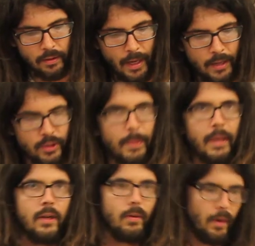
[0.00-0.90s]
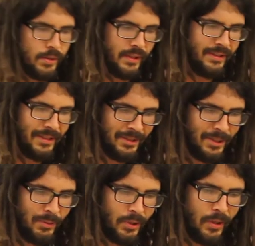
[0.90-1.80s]
entropy and corrosion to just
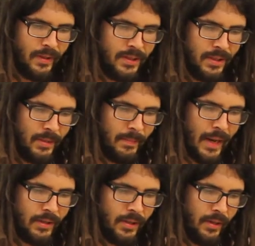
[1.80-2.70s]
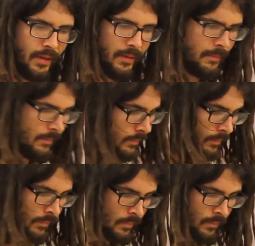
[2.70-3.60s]
return the system back to
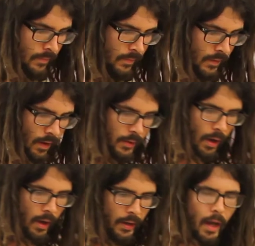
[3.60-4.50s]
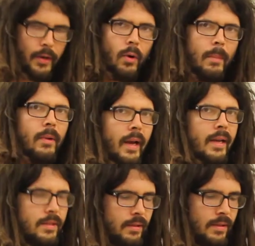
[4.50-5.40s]
a
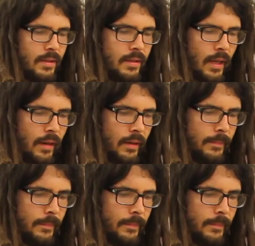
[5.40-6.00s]
normalized center.